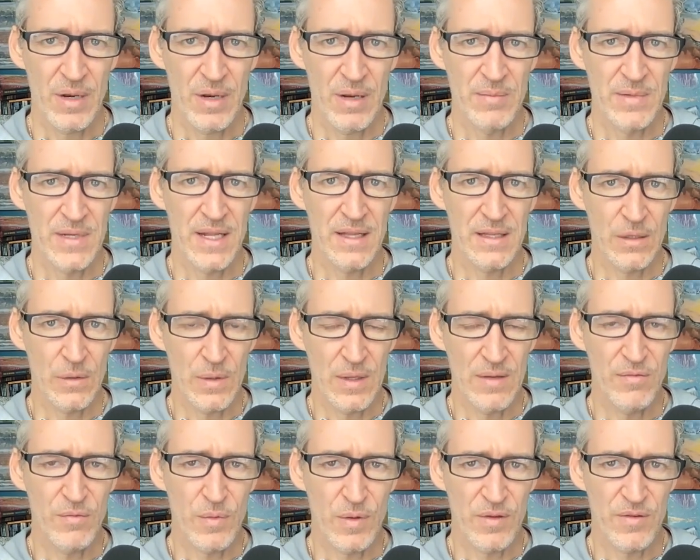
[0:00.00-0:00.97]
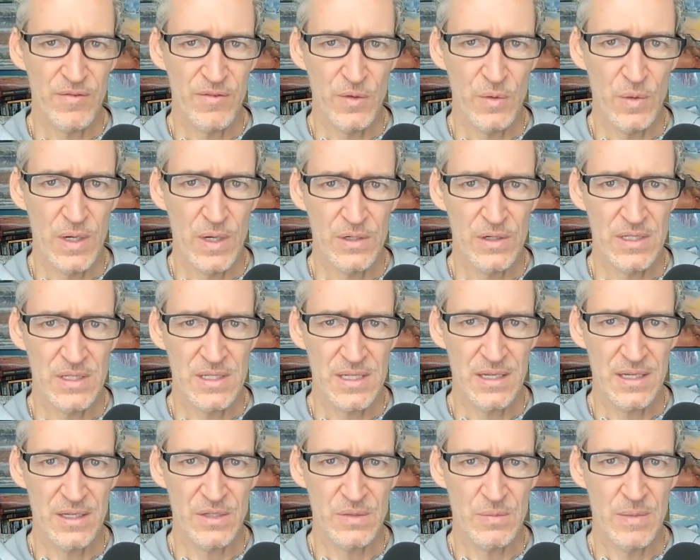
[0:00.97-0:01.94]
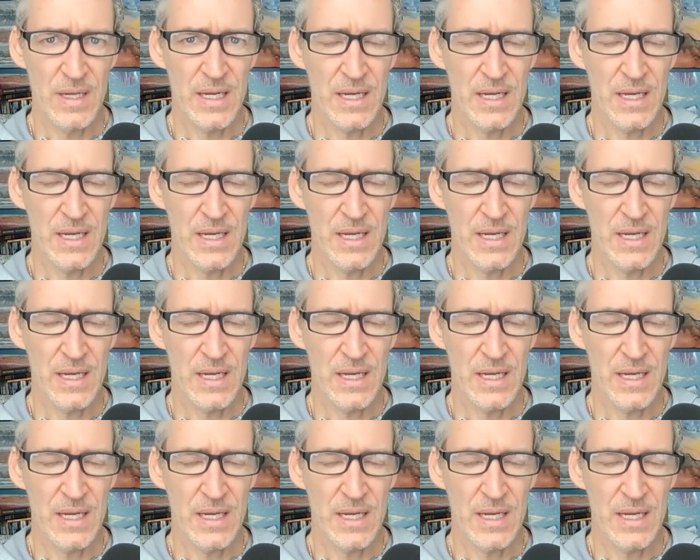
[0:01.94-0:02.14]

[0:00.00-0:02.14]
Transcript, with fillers: But I'm telling you, even with a few hundred sales